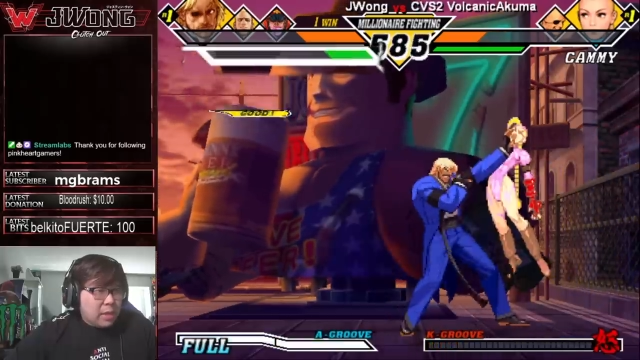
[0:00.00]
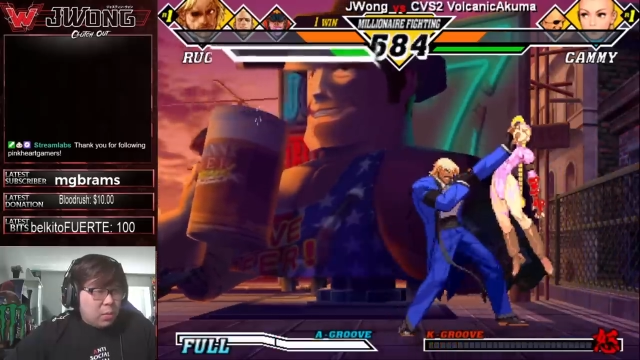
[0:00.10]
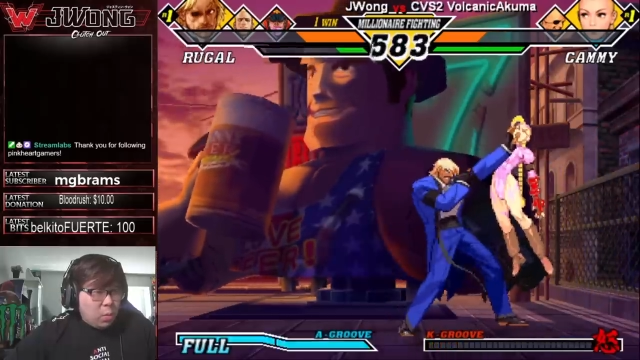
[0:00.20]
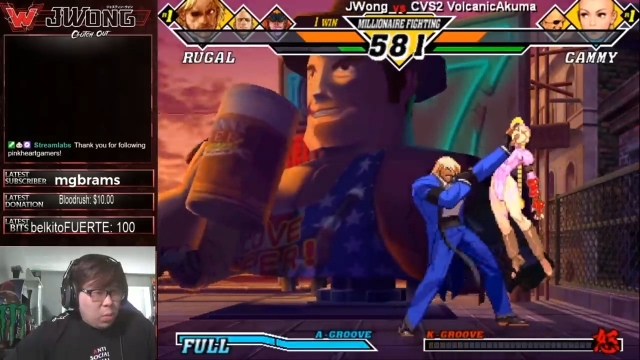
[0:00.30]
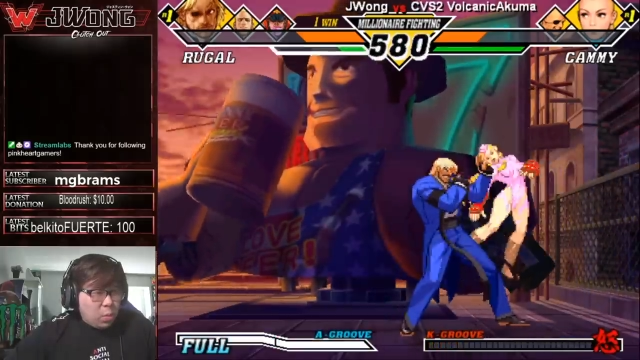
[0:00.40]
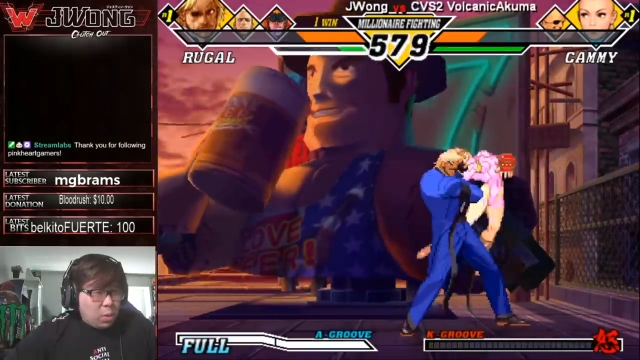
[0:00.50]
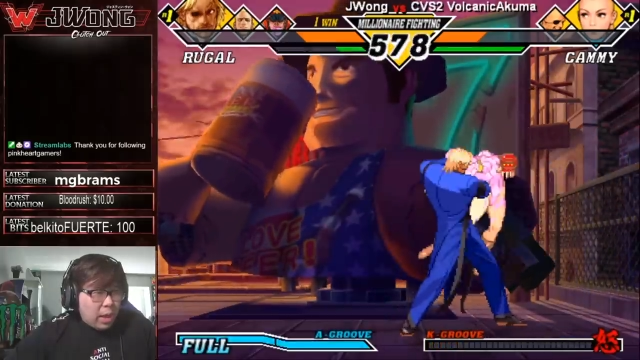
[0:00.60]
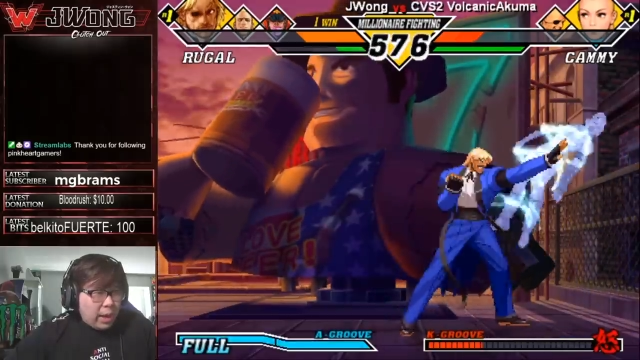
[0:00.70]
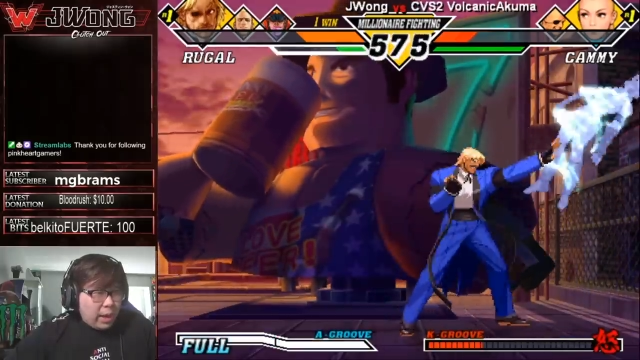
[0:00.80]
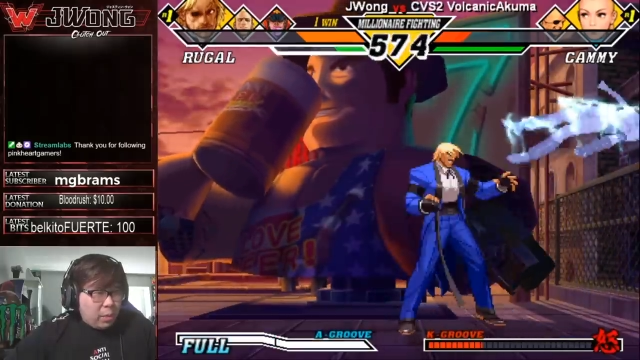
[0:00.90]
Ooh,
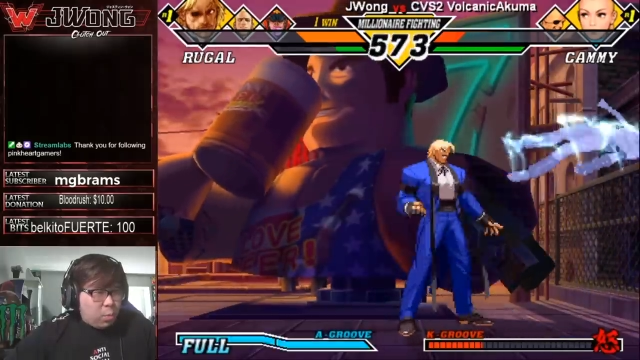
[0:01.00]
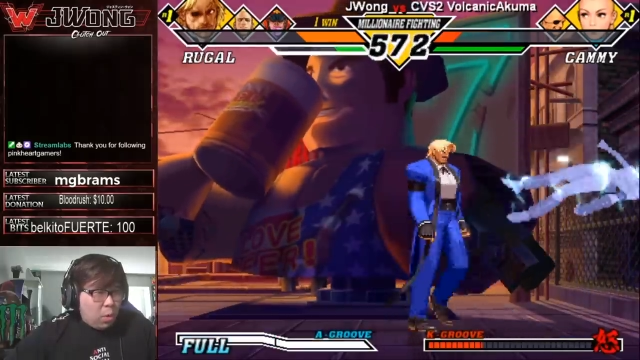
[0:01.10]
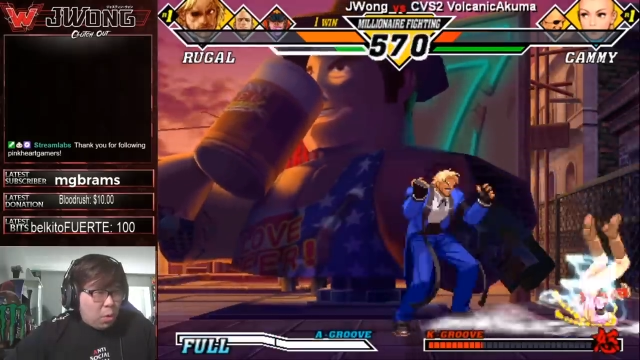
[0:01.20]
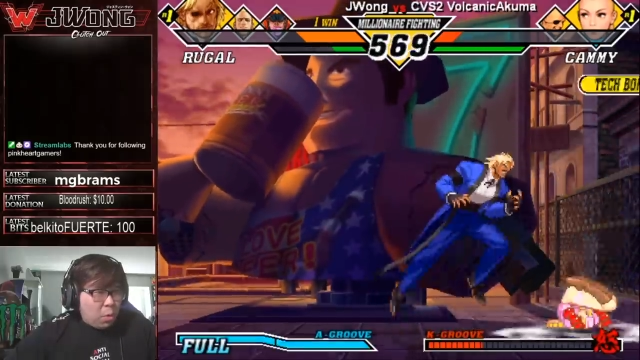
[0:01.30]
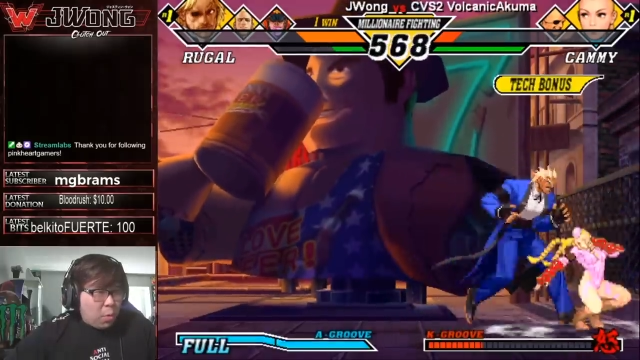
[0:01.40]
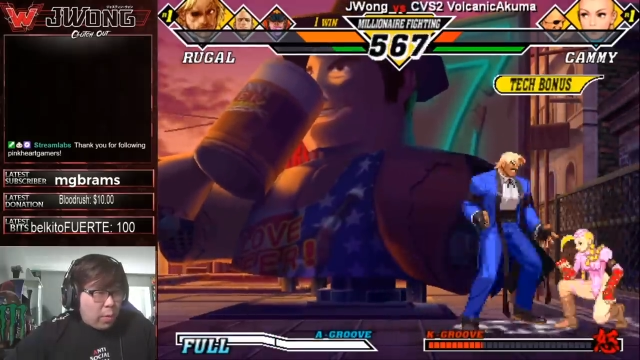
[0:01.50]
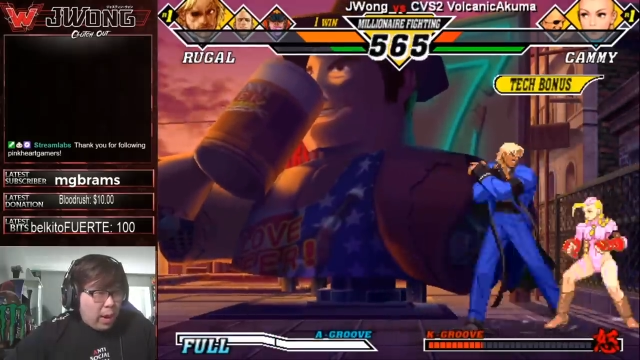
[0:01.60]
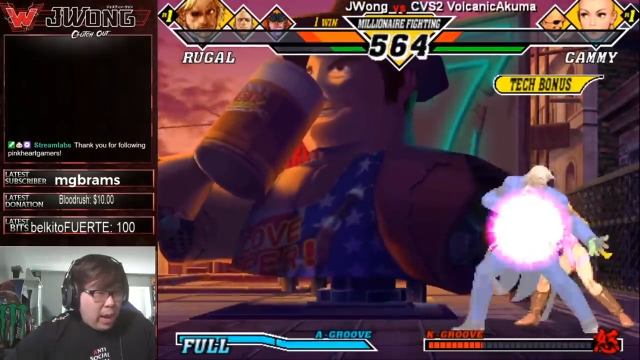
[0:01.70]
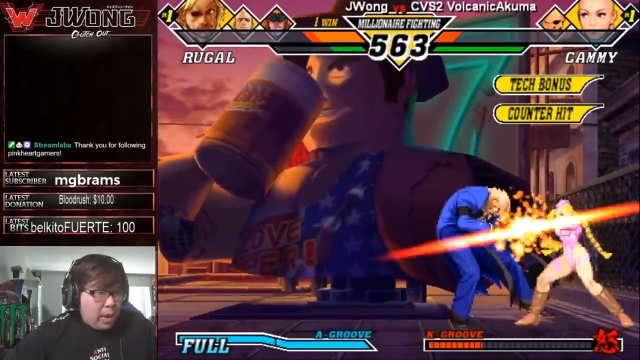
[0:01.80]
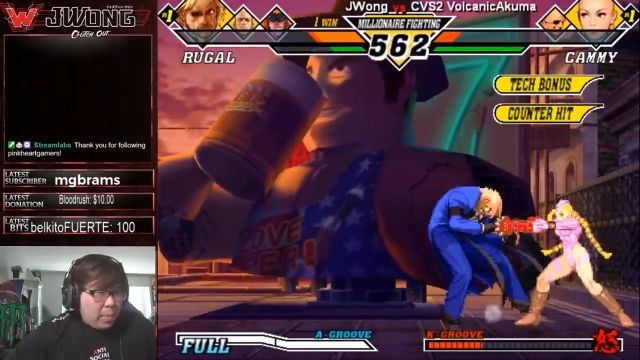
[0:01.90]
lucky roll
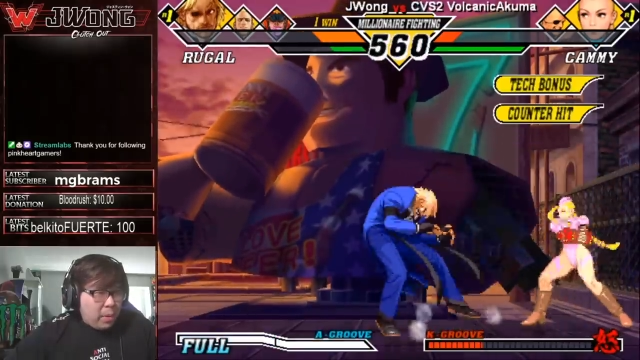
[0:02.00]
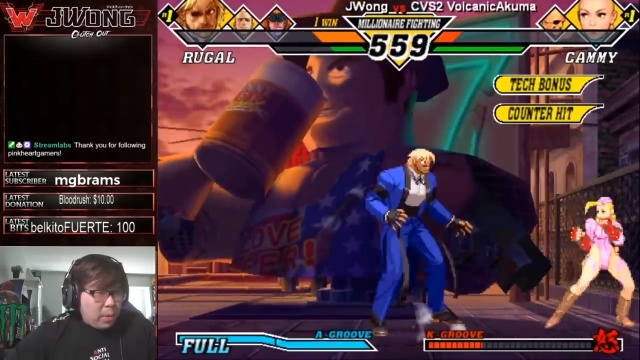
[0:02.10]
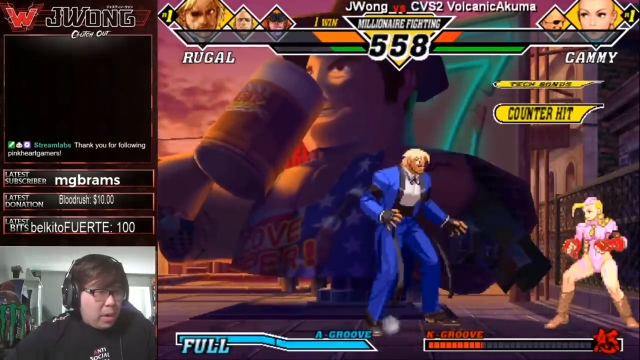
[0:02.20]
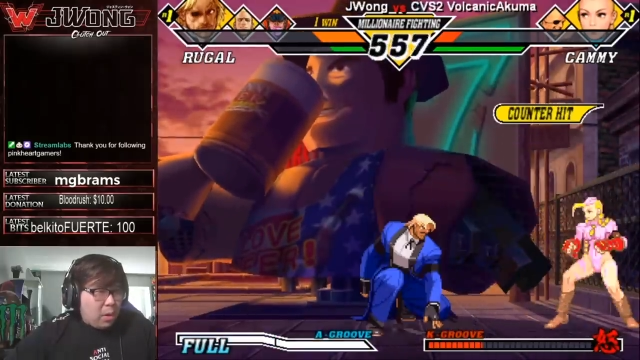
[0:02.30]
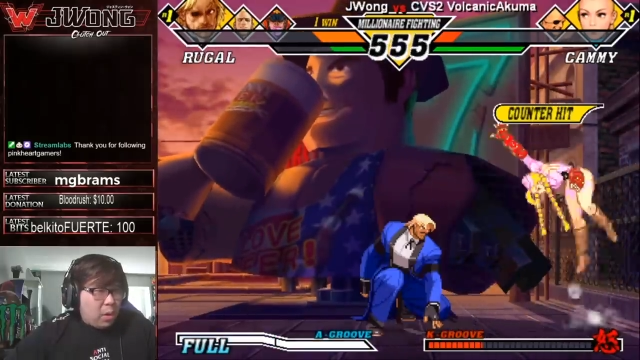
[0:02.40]
grab. Here we go.